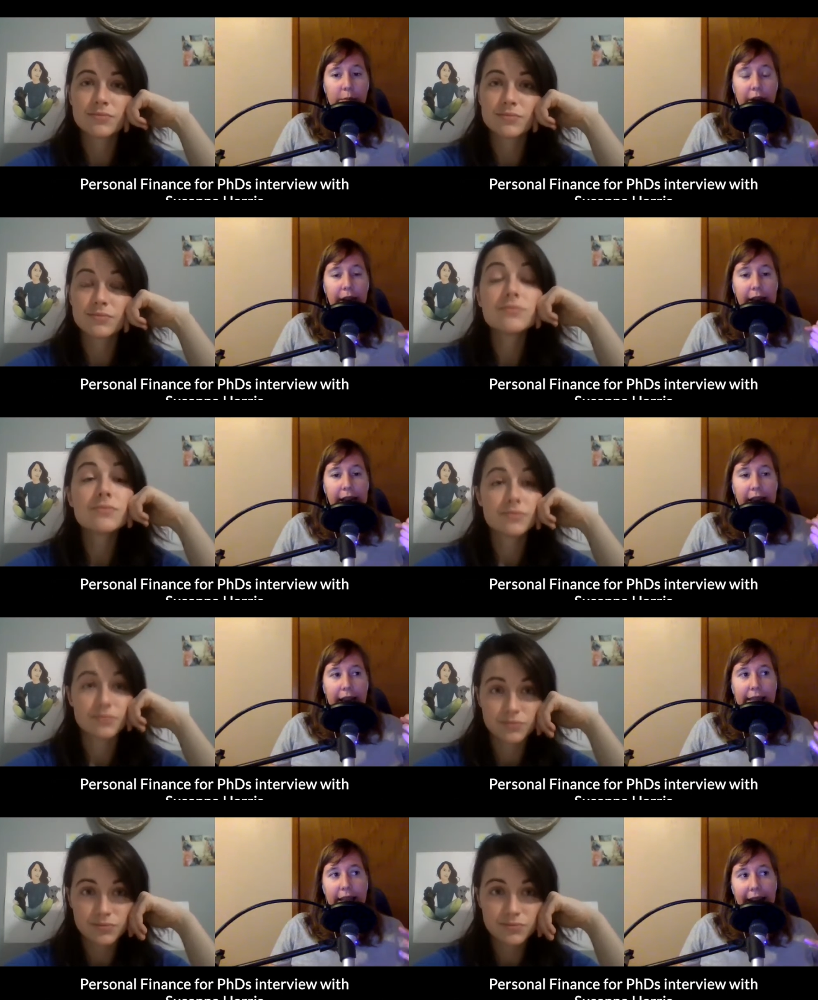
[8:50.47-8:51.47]
Speaker 1: But
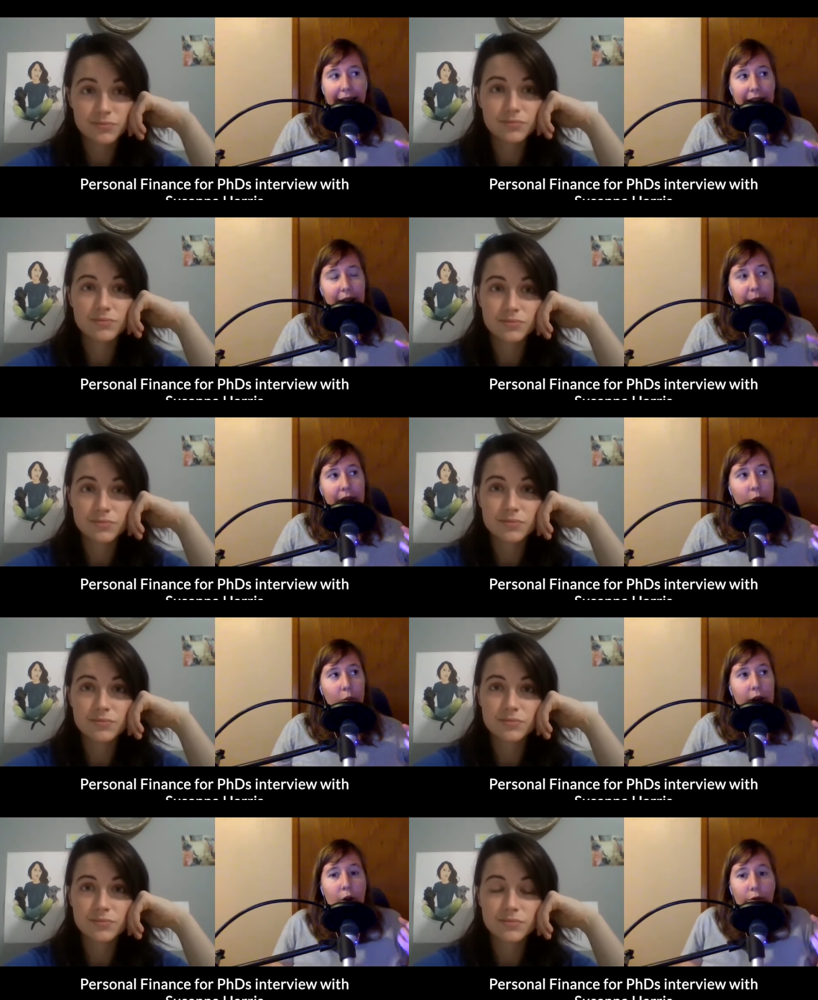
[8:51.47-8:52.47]
inside academia,
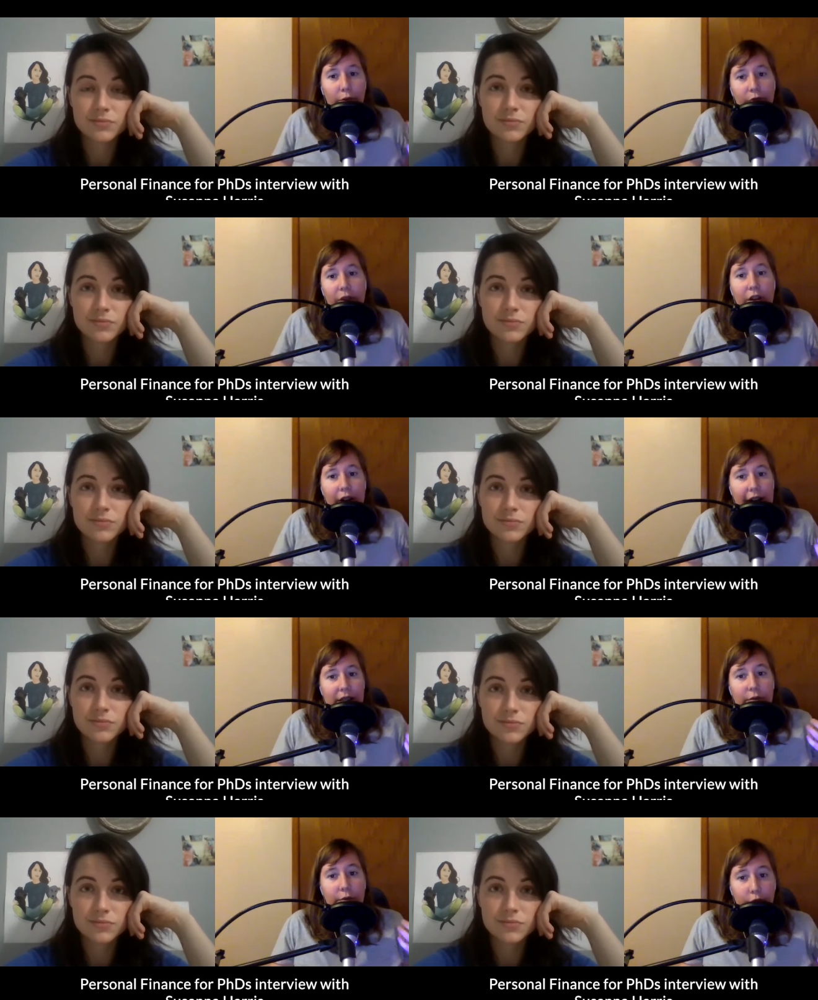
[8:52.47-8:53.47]
we don't feel
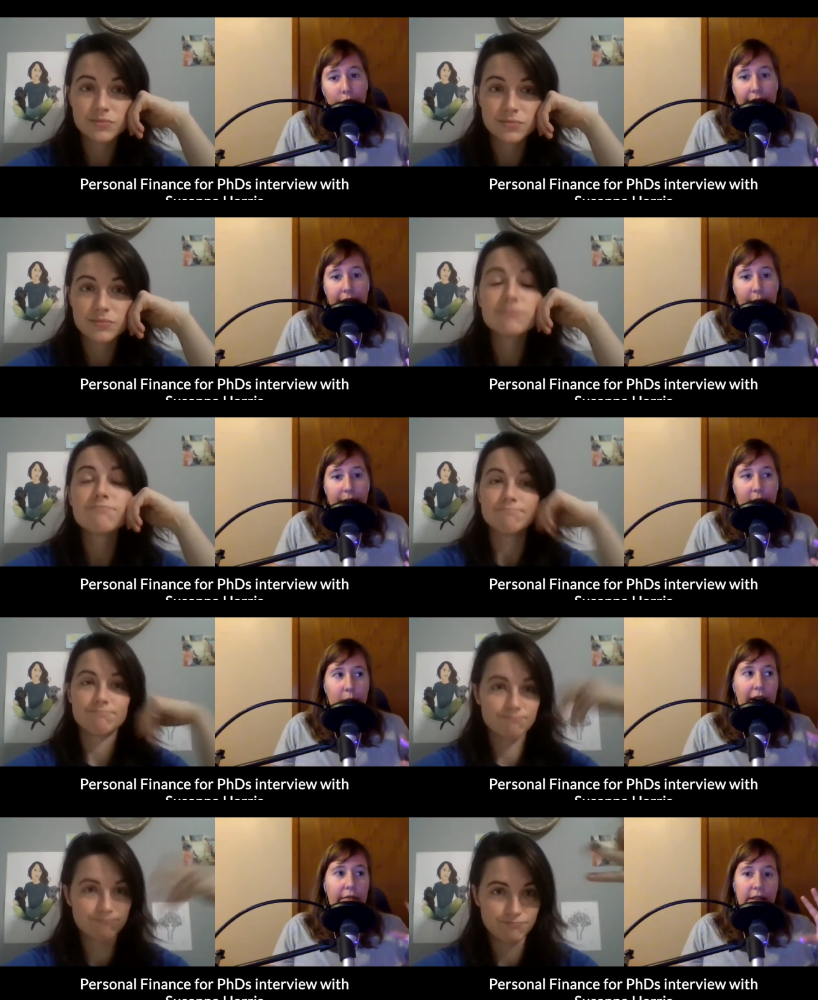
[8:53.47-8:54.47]
as free because
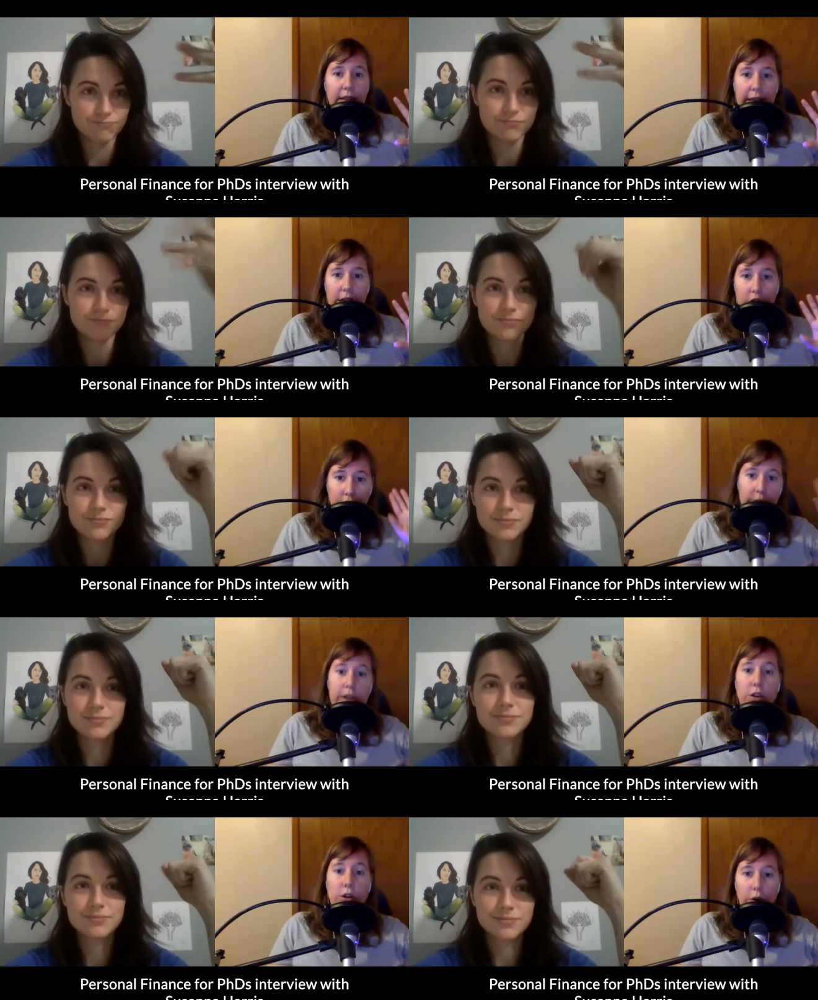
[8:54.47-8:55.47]
we have this like
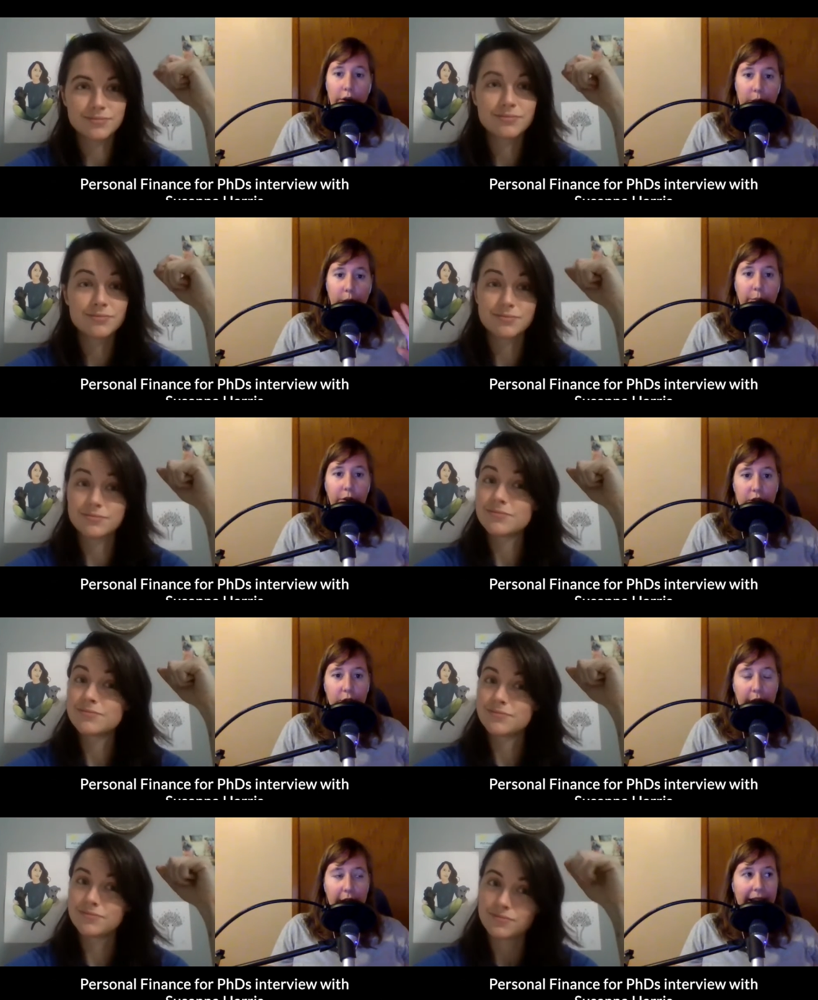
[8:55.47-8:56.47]
career goal that we're
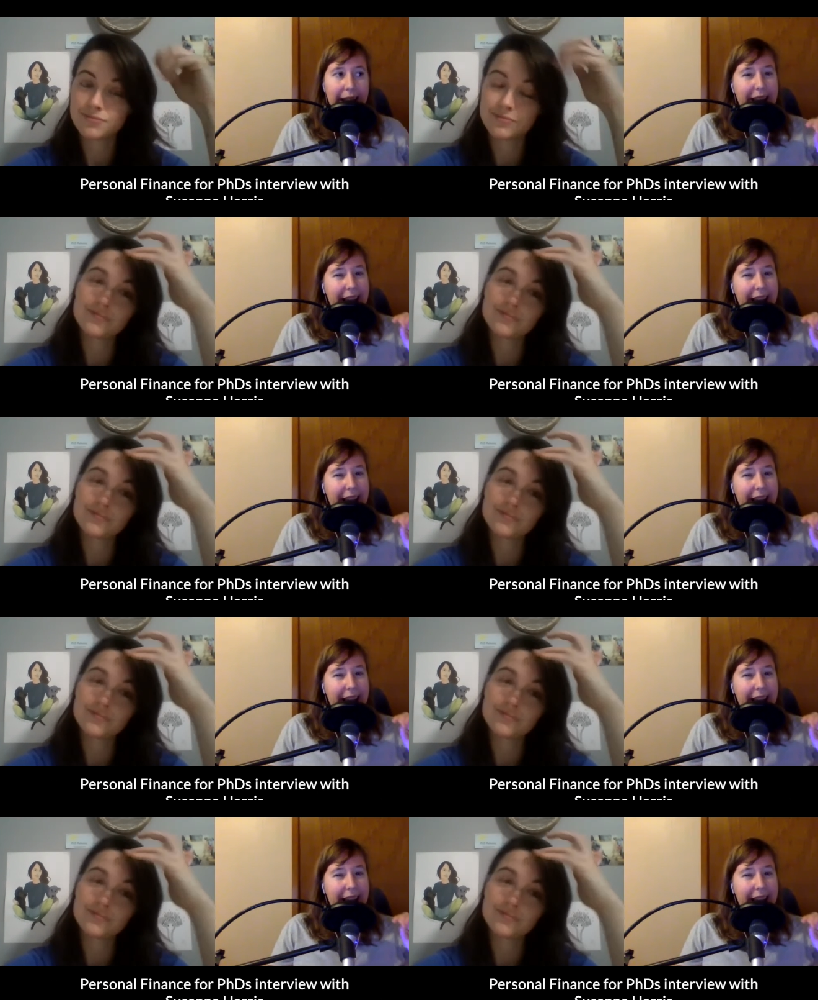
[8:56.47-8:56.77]
pursuing,